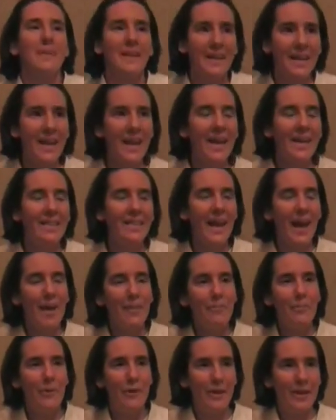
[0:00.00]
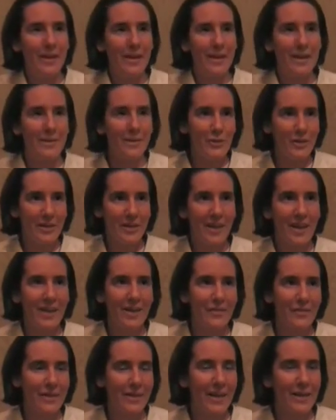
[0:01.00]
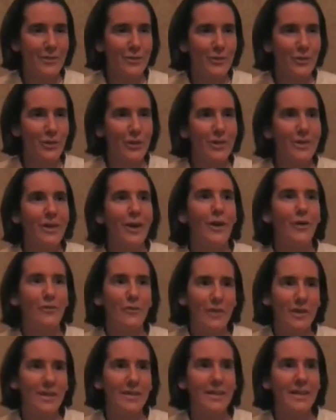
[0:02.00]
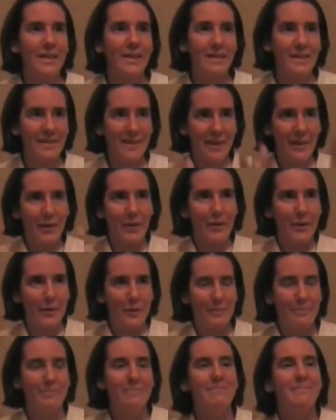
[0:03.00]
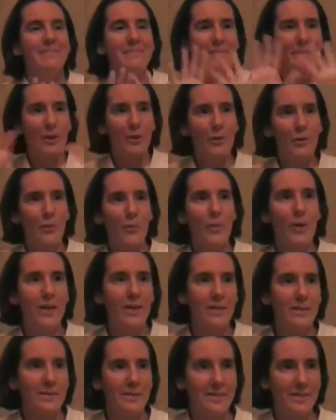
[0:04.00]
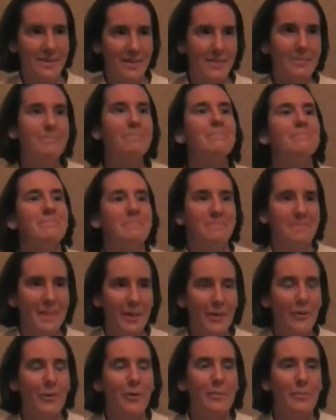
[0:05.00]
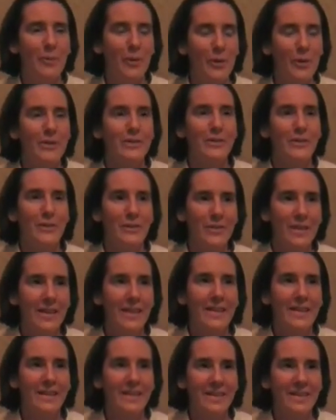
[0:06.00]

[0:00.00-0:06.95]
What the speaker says: that book and Kitchen Confidential are really, they're the ones that are important to read.